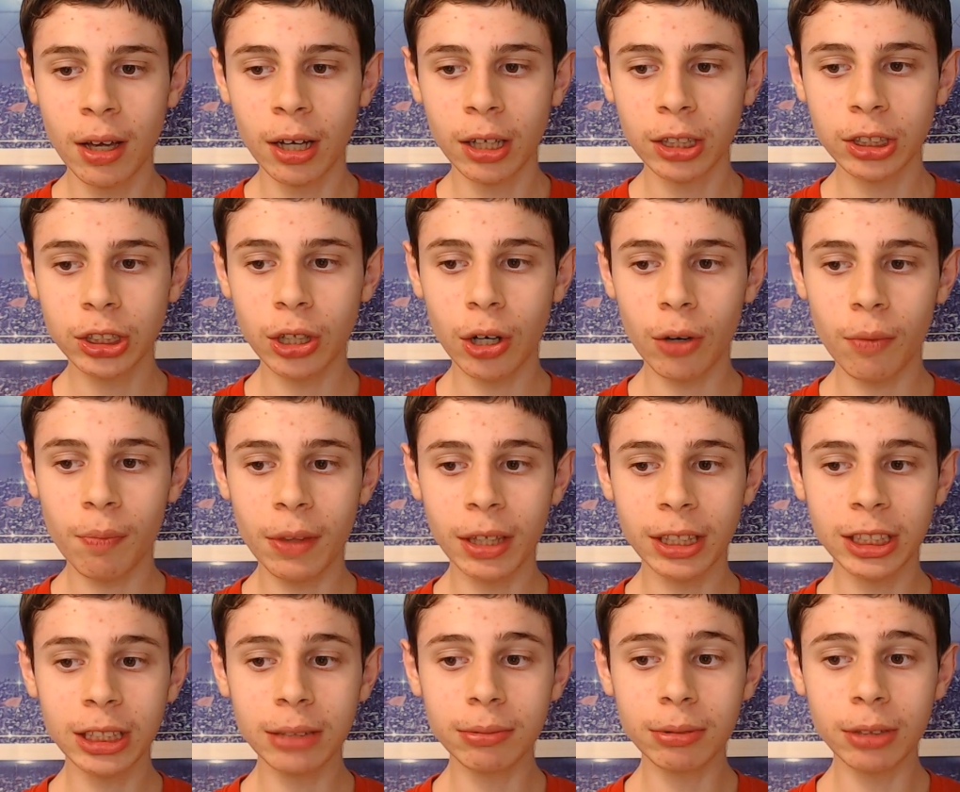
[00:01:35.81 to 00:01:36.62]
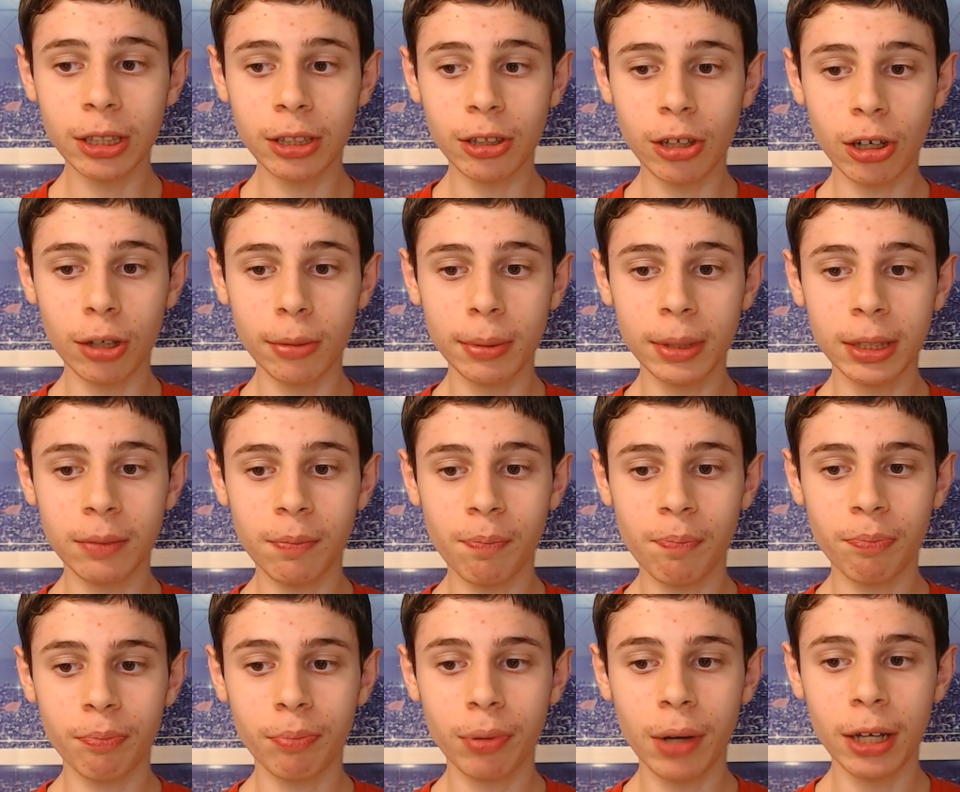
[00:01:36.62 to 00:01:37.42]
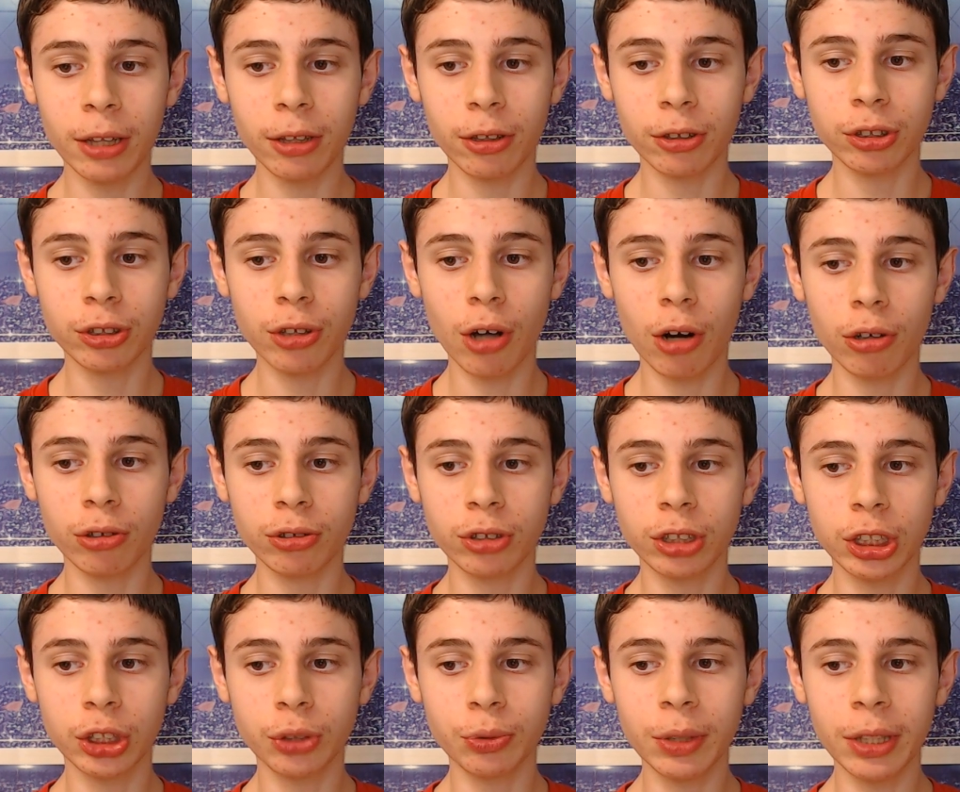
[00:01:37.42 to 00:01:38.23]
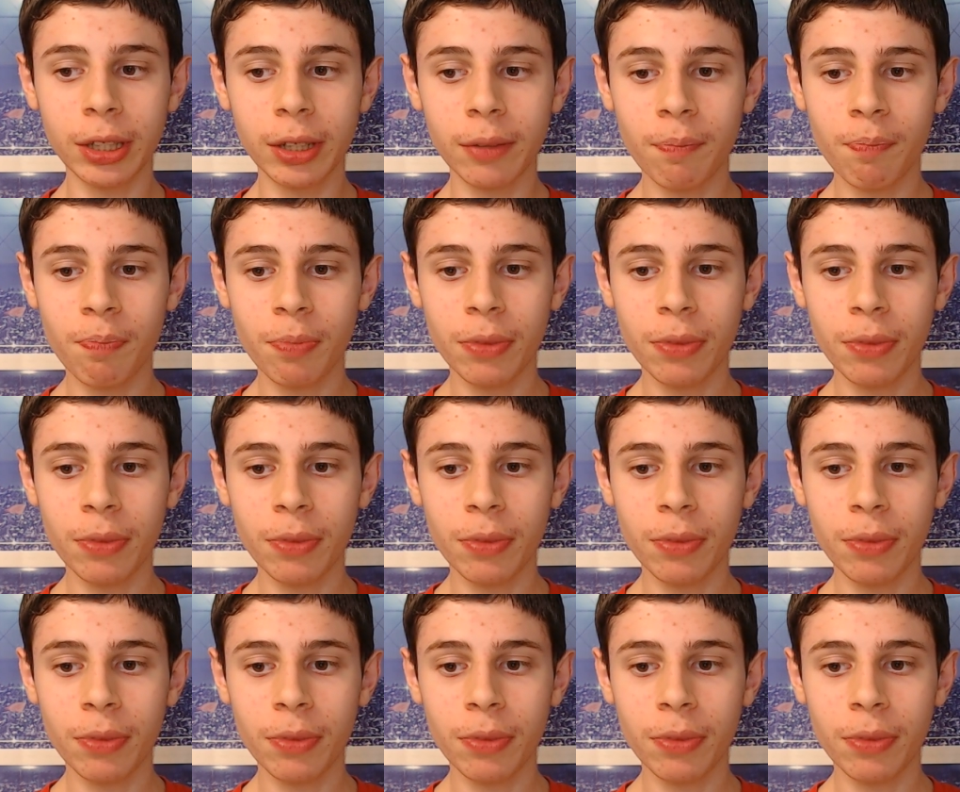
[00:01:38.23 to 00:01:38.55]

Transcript: So it seems like they're going to be playing their starters this week.